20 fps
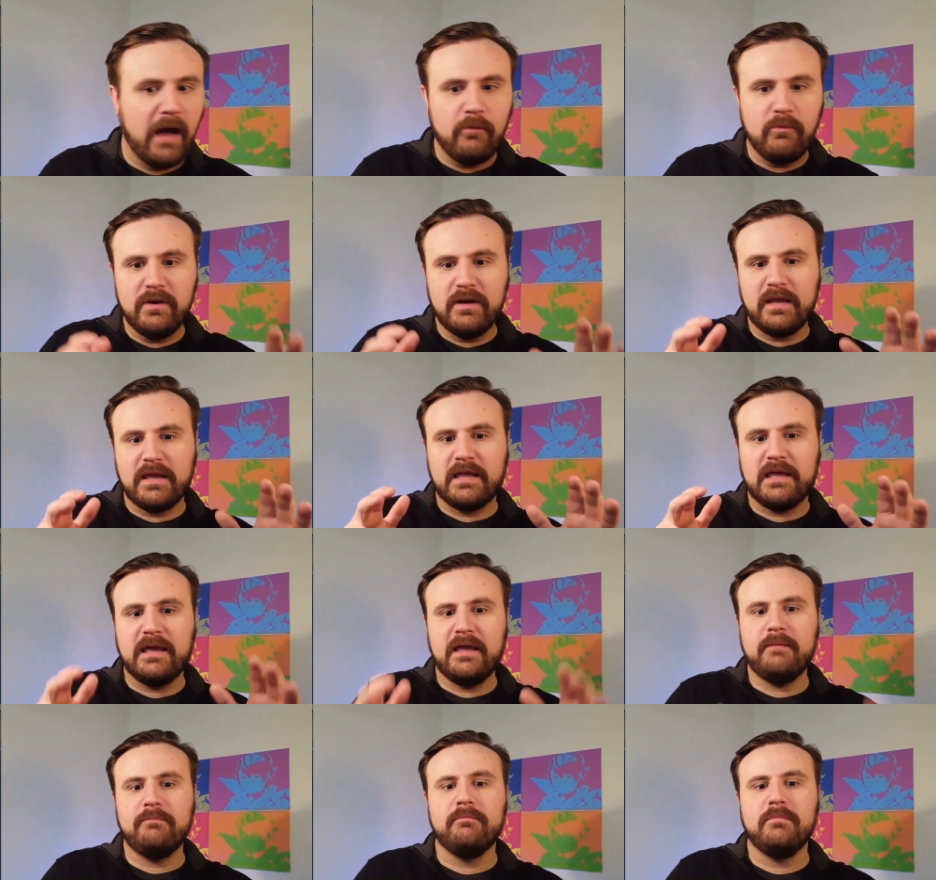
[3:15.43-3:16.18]
I want a
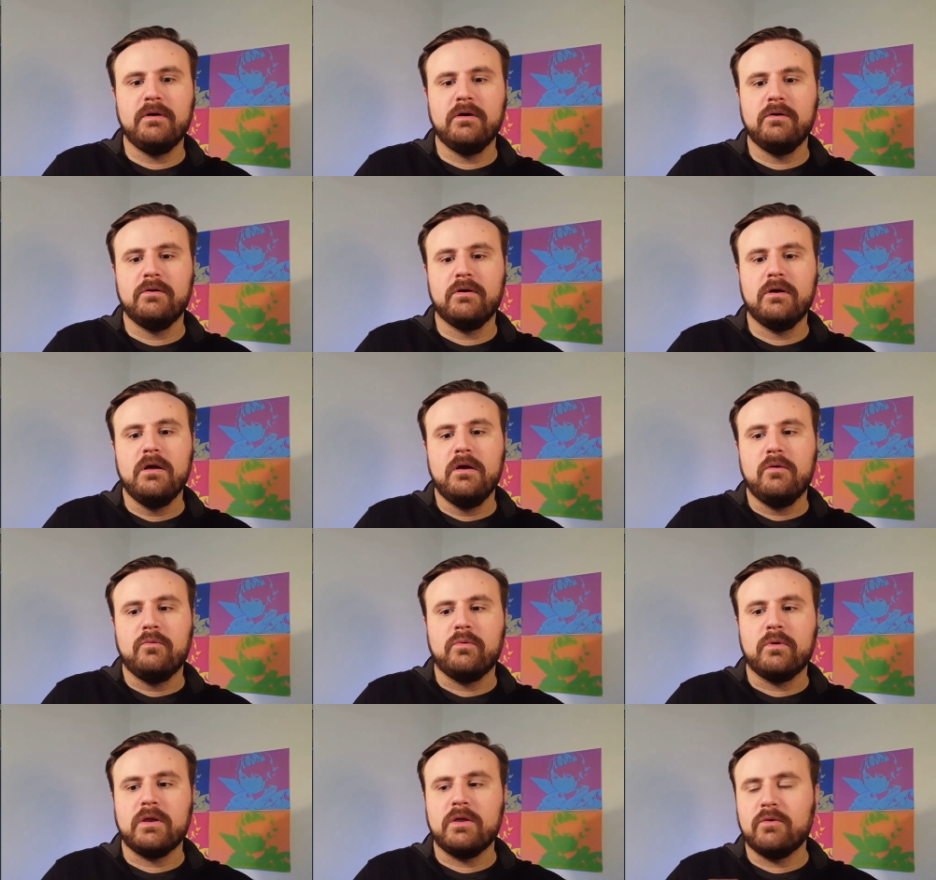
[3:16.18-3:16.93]
game mode
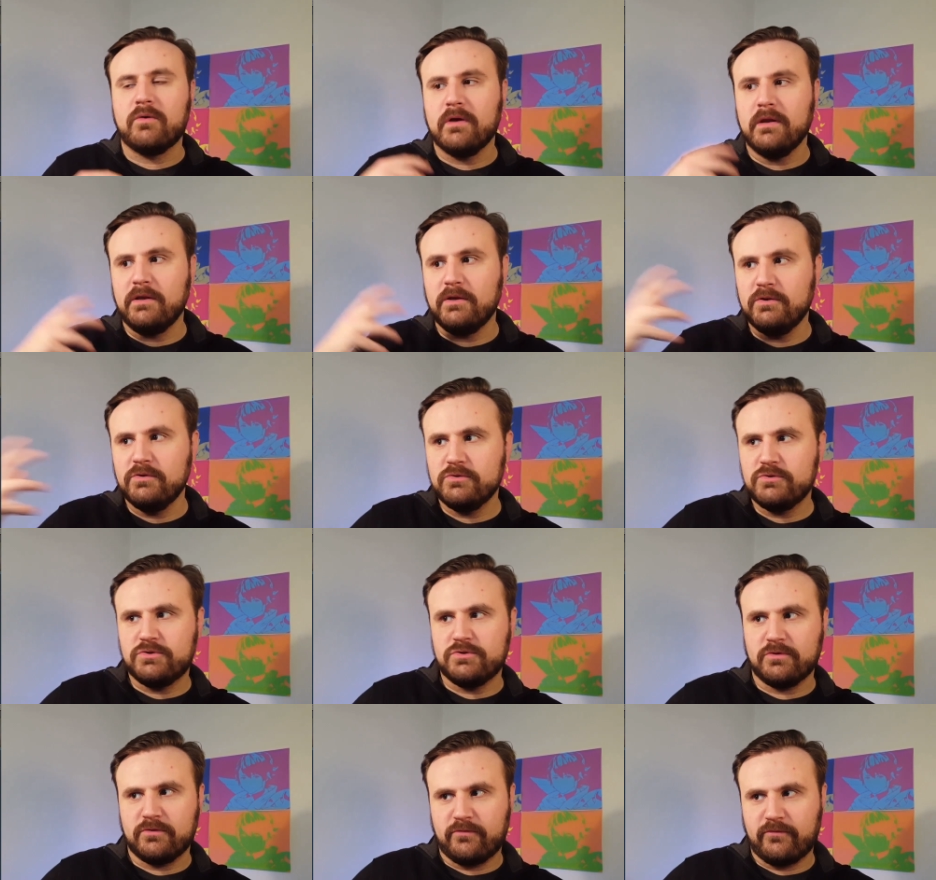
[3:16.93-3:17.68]
where you can
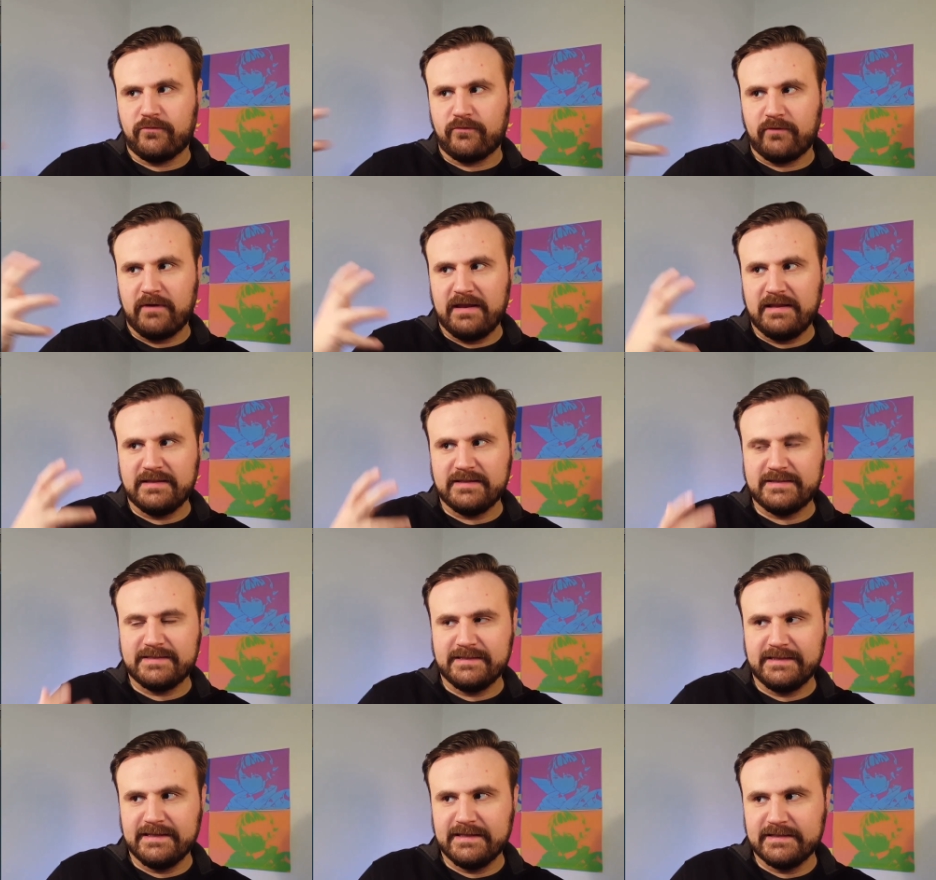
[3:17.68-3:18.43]
use your
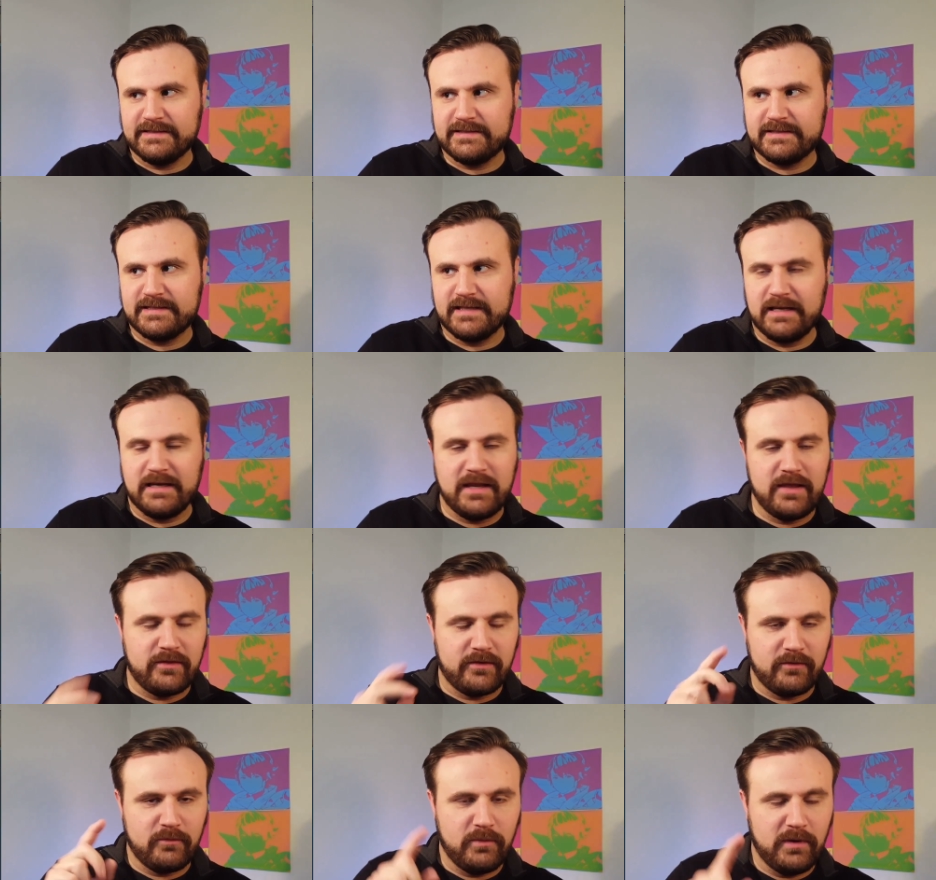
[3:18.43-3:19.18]
friends list in
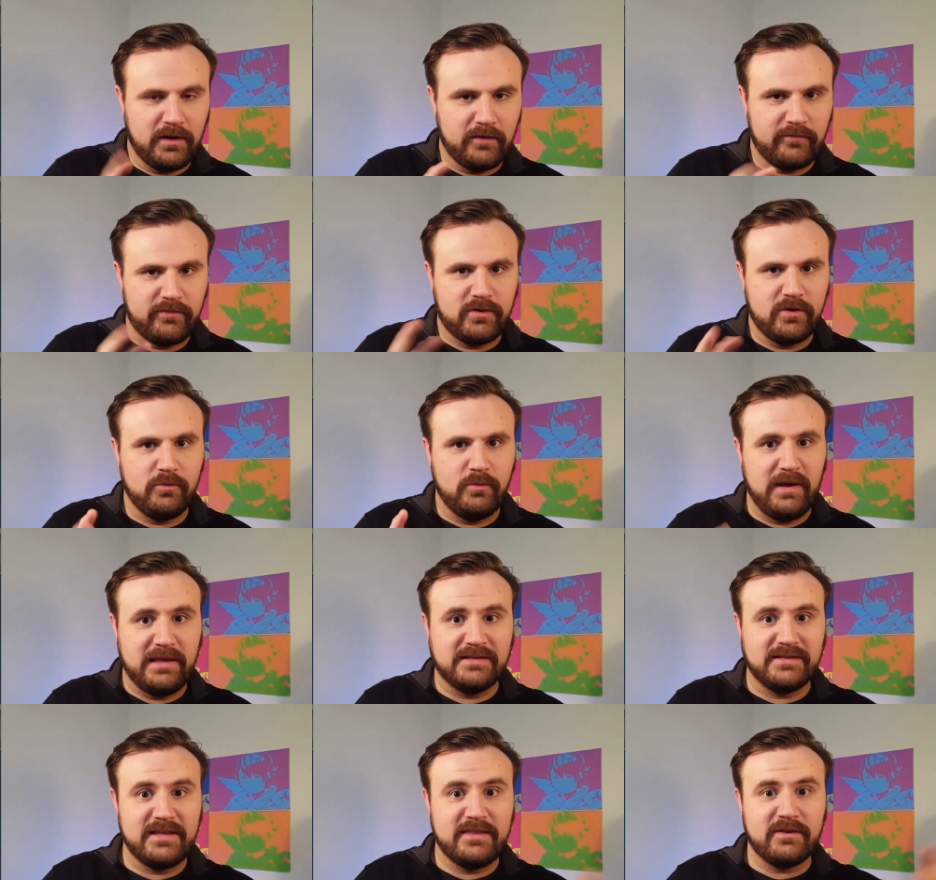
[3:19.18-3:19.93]
either one of two ways.